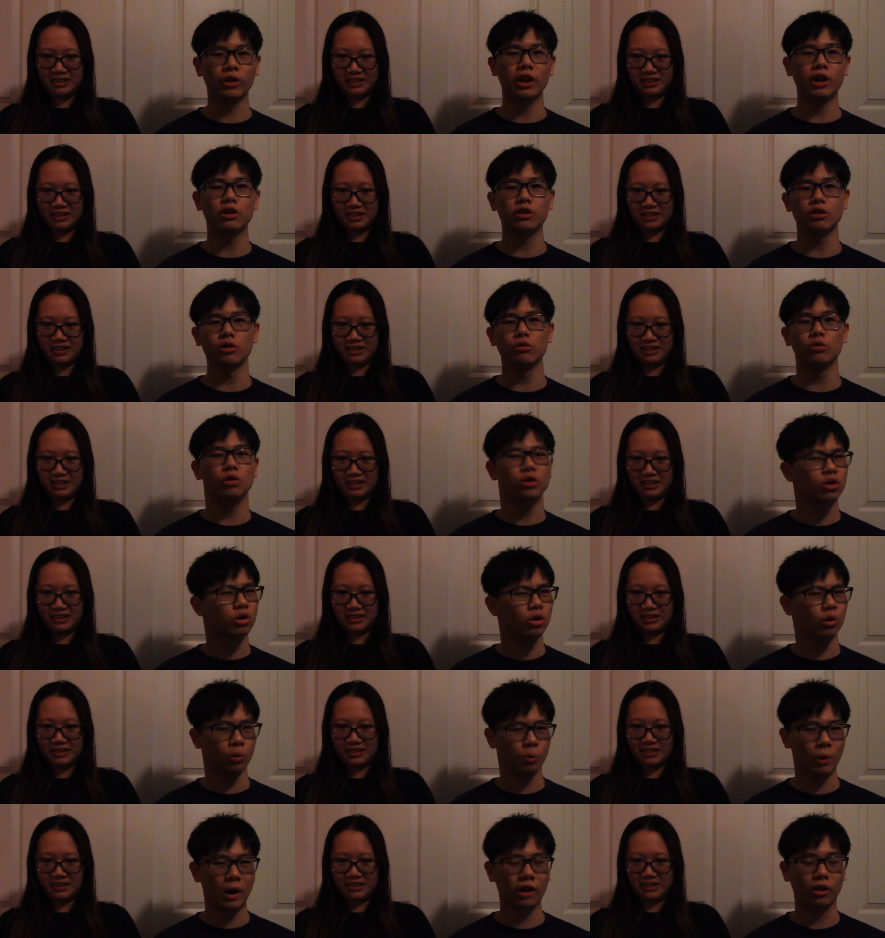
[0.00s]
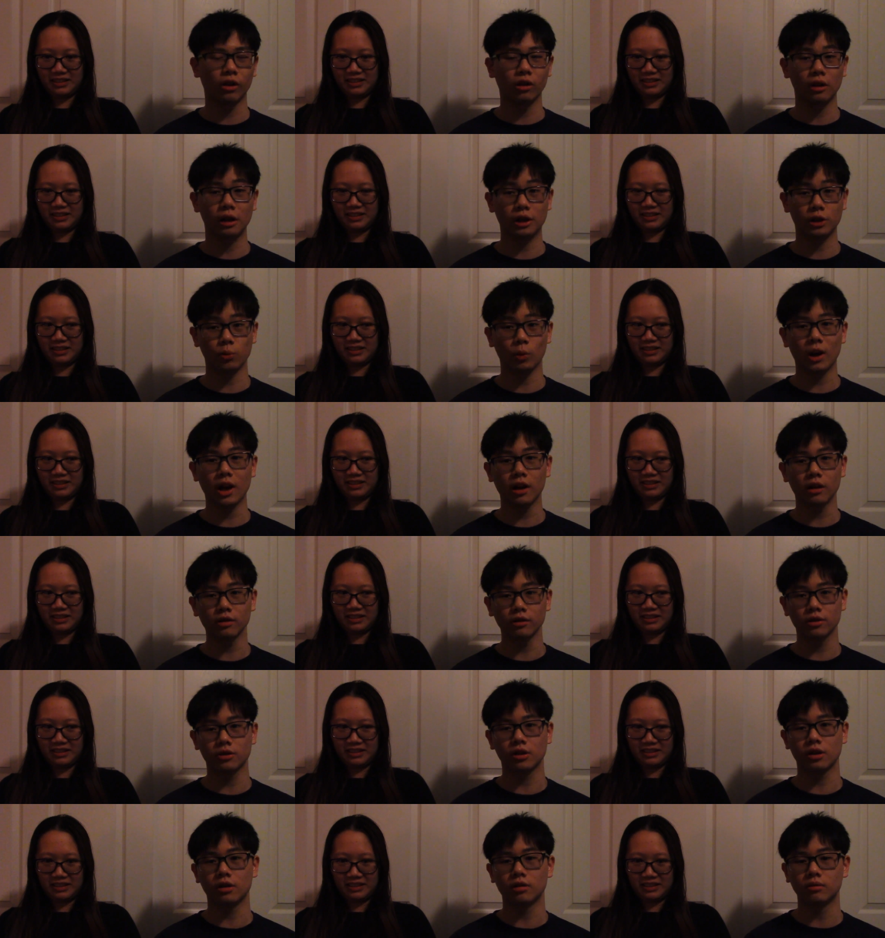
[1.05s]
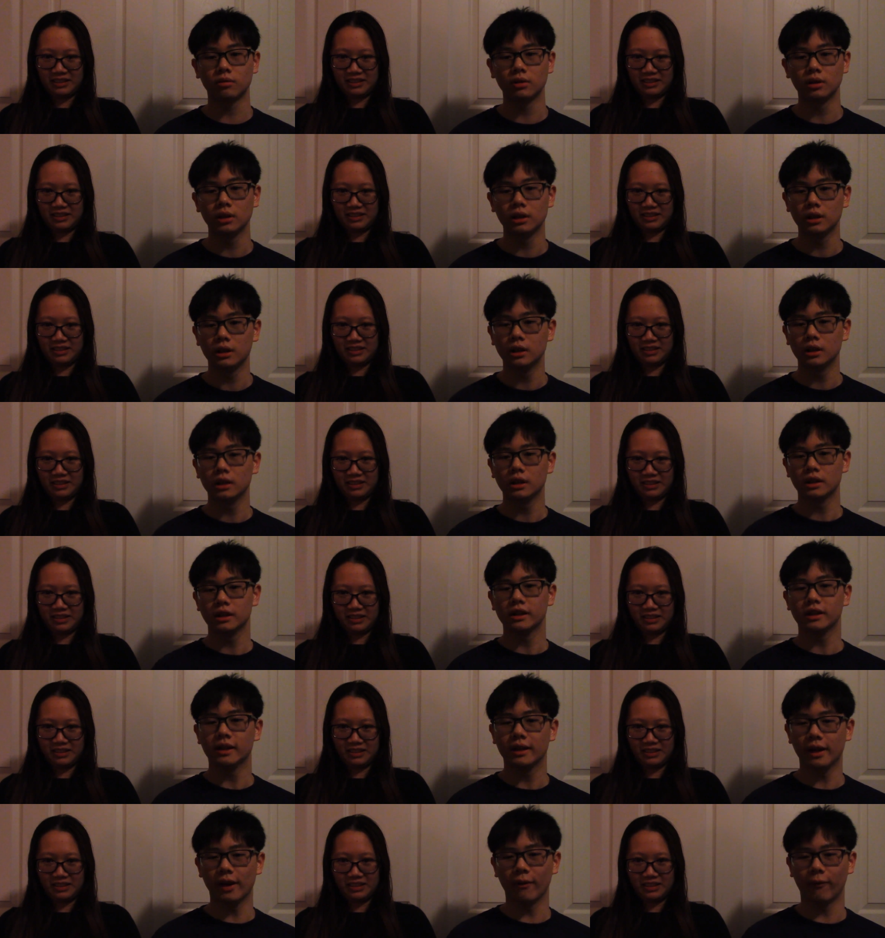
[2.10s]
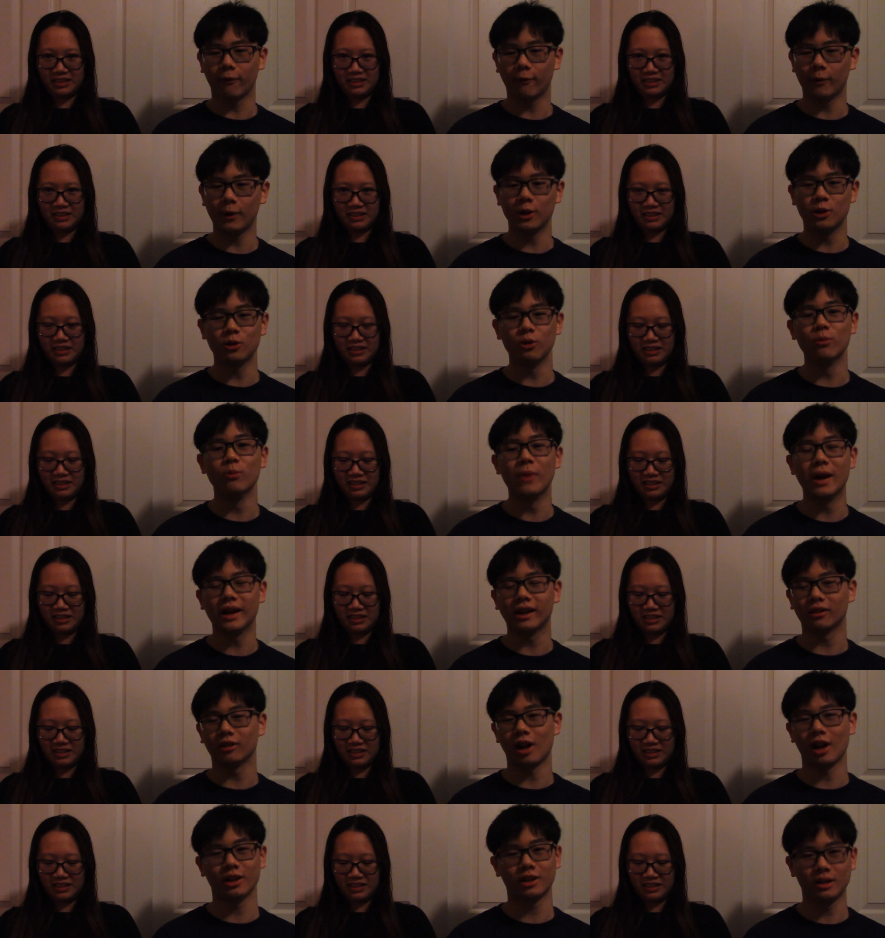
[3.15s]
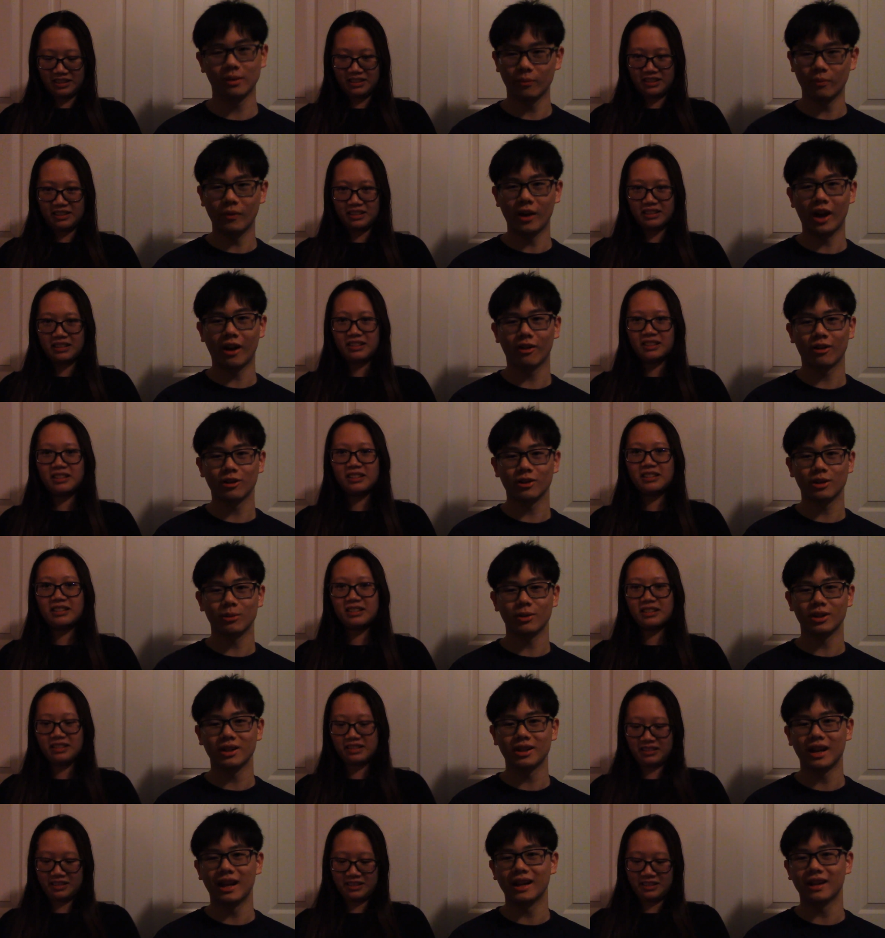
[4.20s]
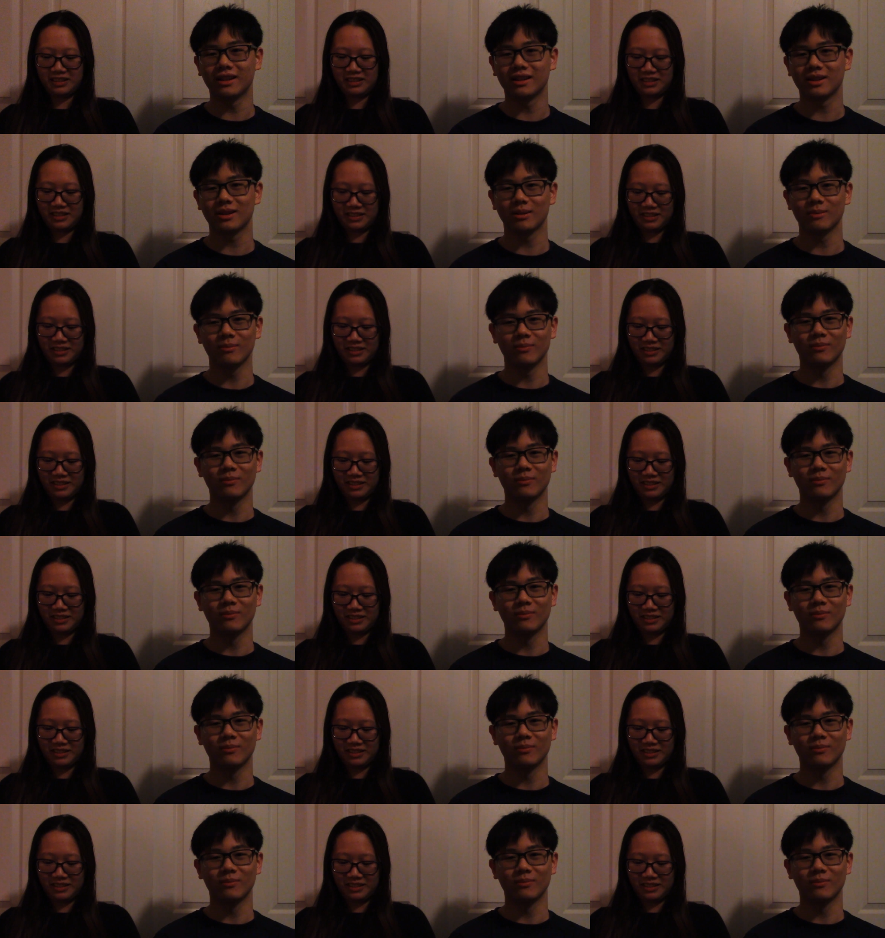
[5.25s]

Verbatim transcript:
Speaker 1: they do too well as well. So if we do make lots of errors and mistakes,